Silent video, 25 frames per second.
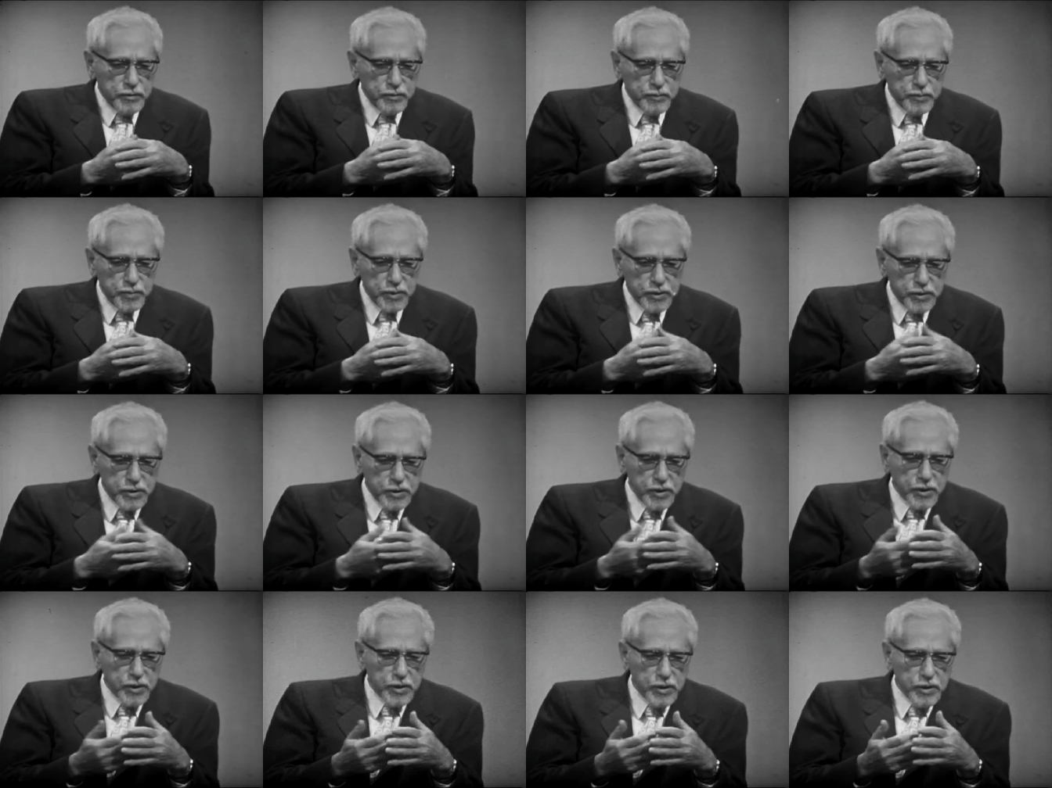
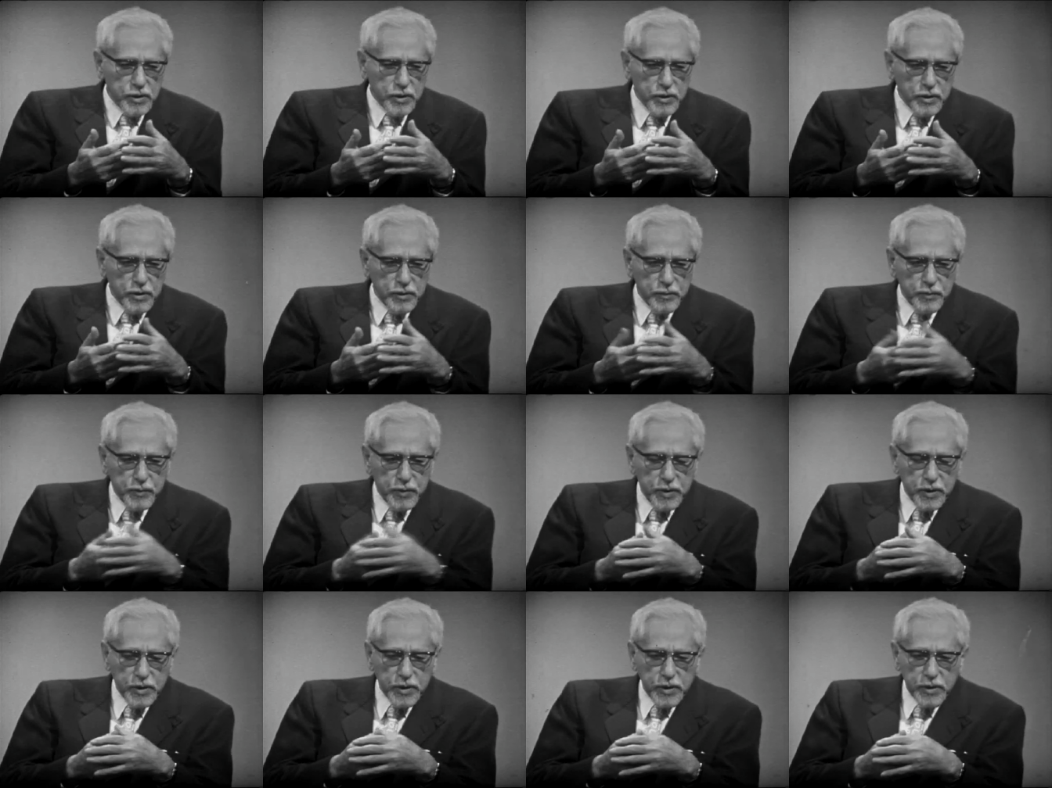particular
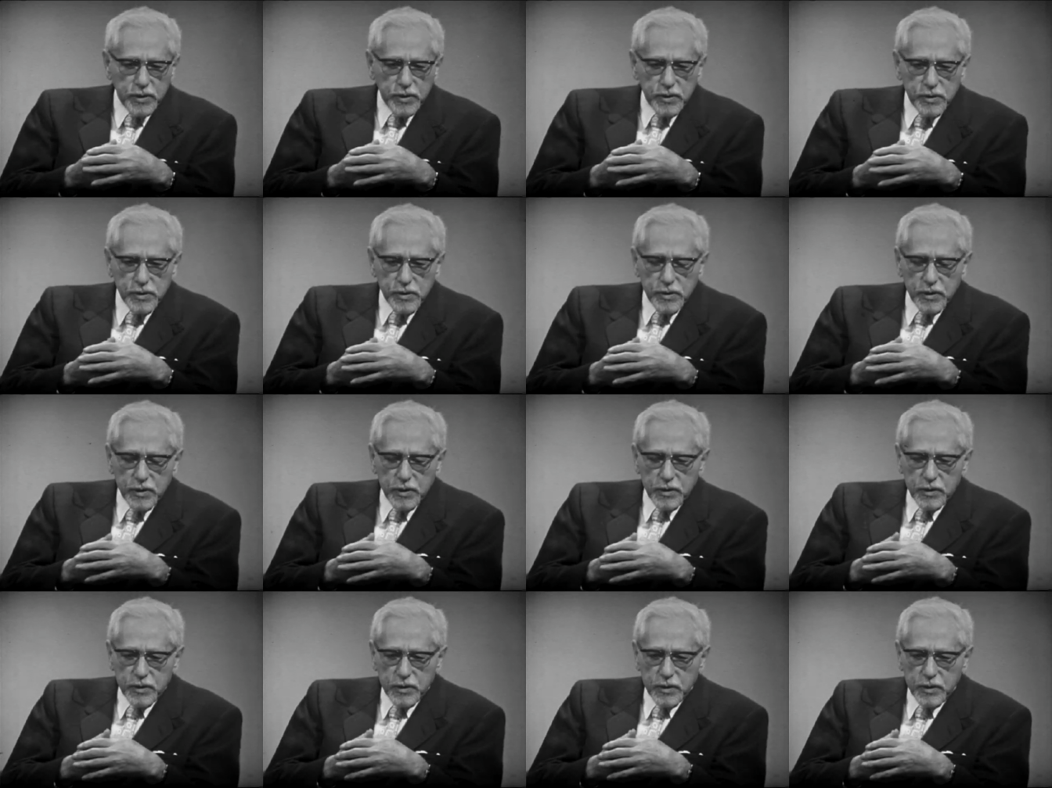appearance,
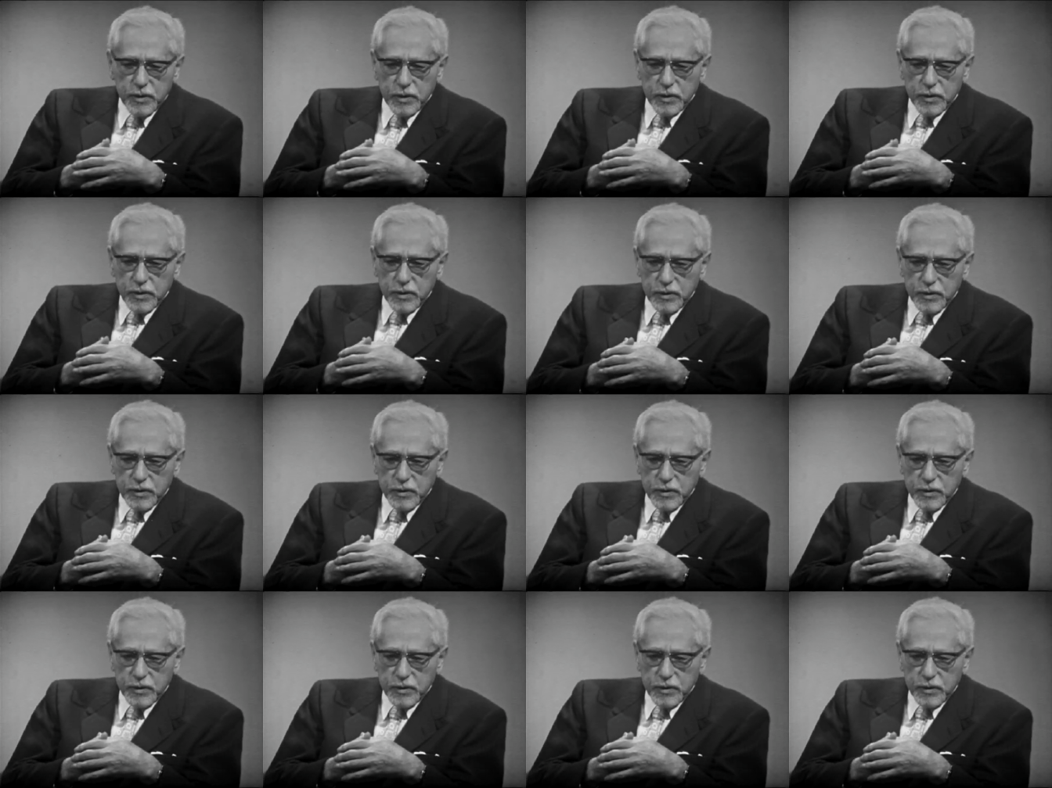and uh,